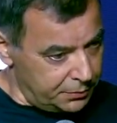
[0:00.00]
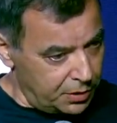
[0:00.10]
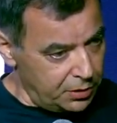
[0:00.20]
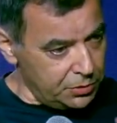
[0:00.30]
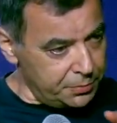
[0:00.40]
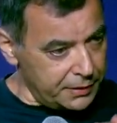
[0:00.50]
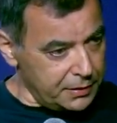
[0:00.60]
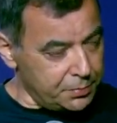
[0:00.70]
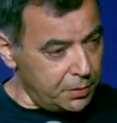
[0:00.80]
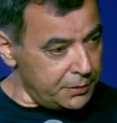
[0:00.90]
We're going to break
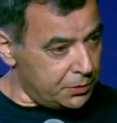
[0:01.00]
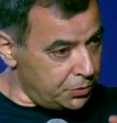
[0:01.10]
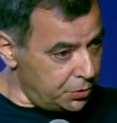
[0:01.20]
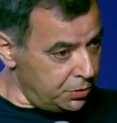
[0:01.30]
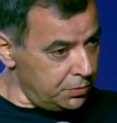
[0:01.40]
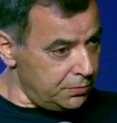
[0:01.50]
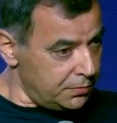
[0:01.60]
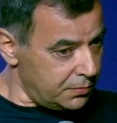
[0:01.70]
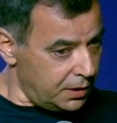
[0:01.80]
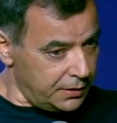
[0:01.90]
the problem into two
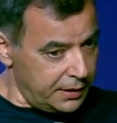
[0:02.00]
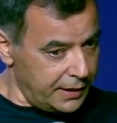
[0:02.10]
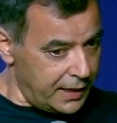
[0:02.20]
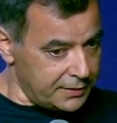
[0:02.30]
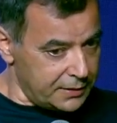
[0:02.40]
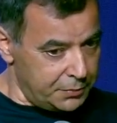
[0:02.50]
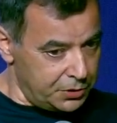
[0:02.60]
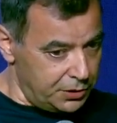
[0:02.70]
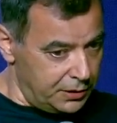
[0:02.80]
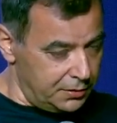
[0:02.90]
and then ask the
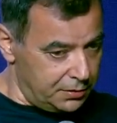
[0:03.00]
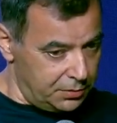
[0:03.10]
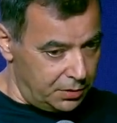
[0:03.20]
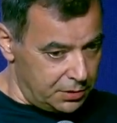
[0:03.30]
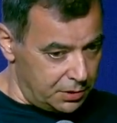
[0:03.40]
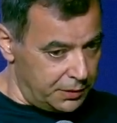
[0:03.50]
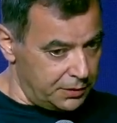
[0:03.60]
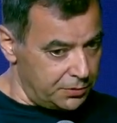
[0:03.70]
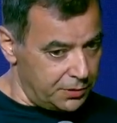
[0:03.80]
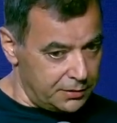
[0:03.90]
machine to also
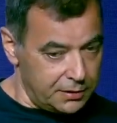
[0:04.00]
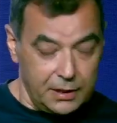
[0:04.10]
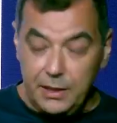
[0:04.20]
integrate.